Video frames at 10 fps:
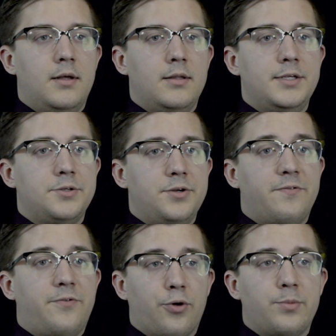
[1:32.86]
These are your
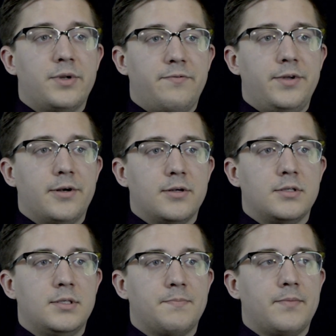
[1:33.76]
formative
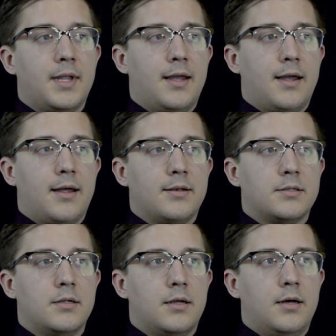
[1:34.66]
years, and
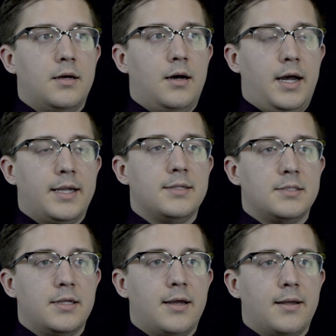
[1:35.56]
I can
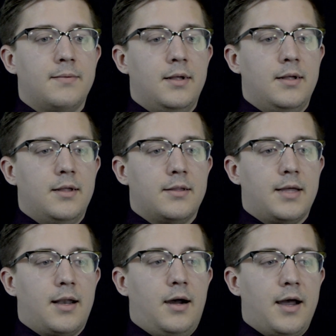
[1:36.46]
say
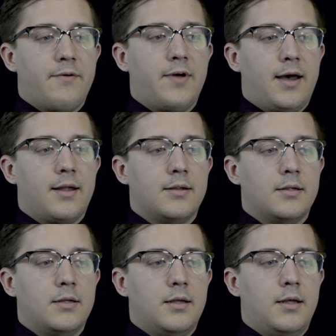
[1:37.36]
that I've had
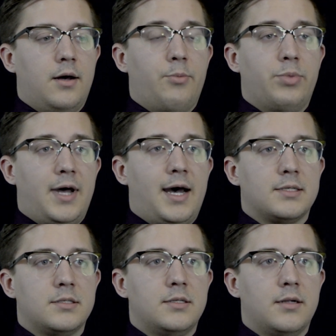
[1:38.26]
a
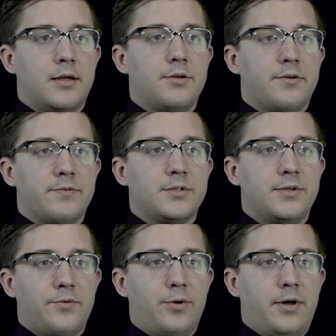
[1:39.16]
blast at the University
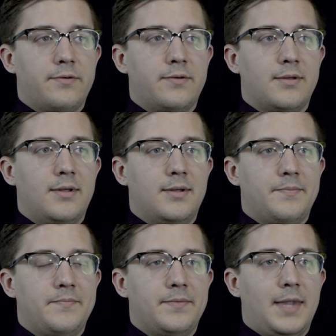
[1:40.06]
of Guelph
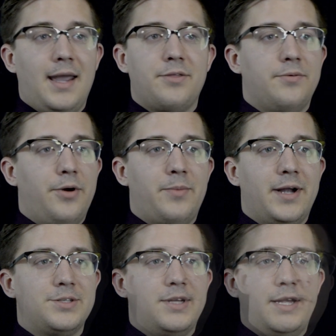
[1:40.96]
and throughout my
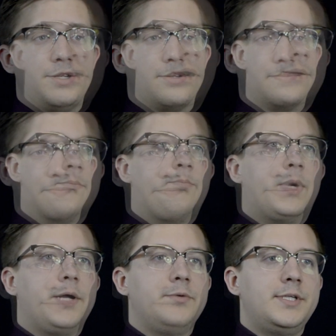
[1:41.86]
education.
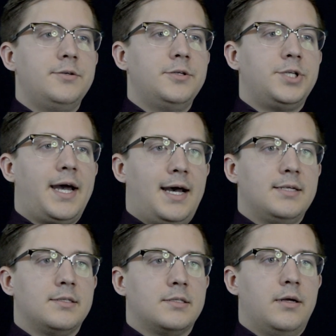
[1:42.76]
My research
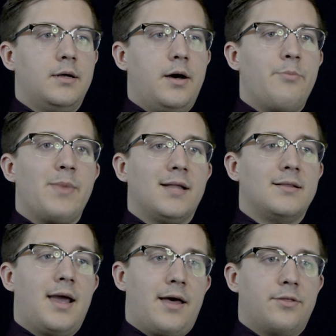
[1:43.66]
has a
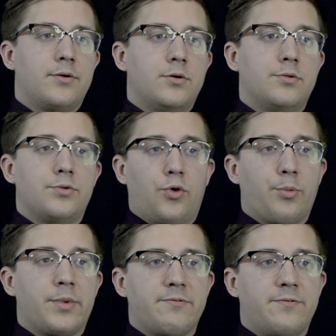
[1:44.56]
mainly ethical
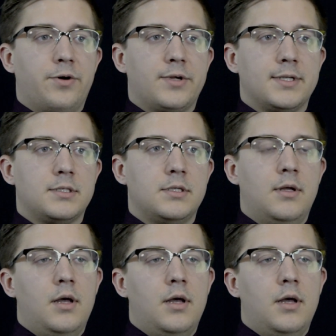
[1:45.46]
normative focus,